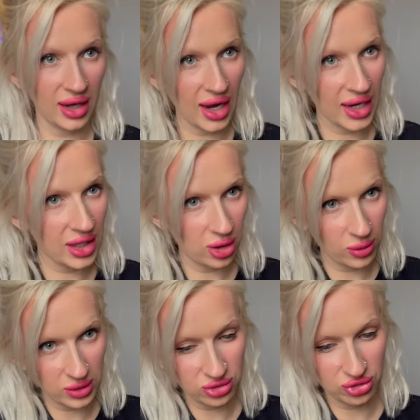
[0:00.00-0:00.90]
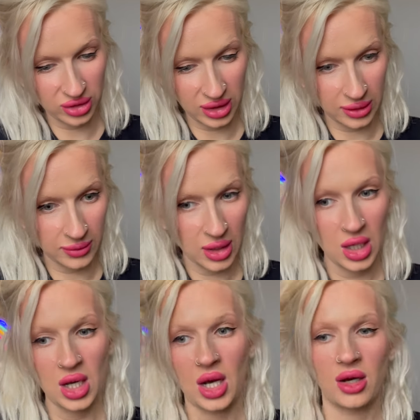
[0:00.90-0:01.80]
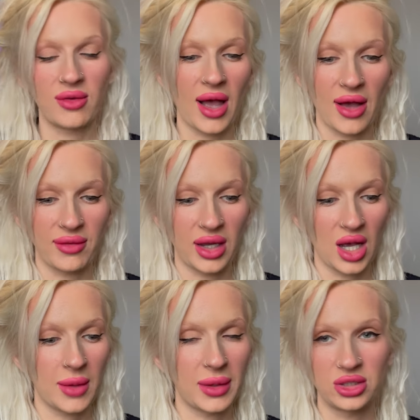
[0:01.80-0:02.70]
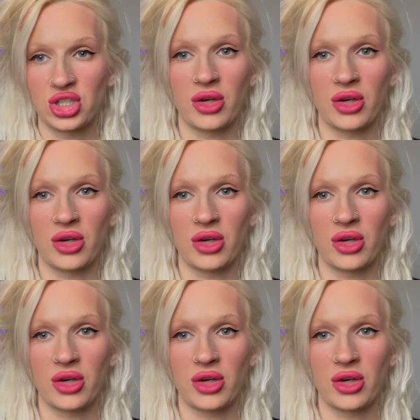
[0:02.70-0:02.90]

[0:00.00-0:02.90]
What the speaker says: I always dream of having a bunch